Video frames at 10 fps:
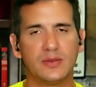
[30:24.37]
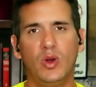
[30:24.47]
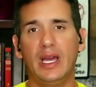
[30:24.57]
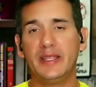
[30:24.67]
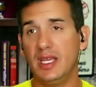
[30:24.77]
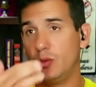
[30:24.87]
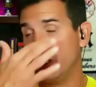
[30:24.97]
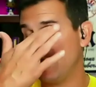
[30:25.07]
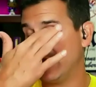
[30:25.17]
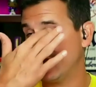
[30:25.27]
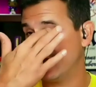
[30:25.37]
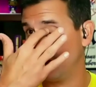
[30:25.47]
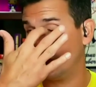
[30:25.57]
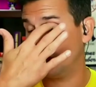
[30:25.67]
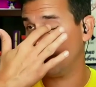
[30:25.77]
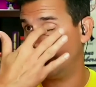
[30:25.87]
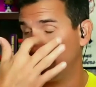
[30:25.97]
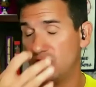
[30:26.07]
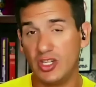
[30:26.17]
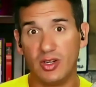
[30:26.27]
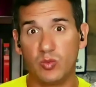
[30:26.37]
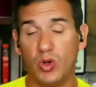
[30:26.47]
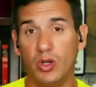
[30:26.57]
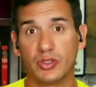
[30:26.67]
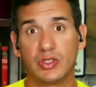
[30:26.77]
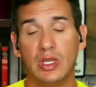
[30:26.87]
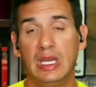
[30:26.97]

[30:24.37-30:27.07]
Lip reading: Well, I think we mentioned him earlier, and that's Jared Walsh.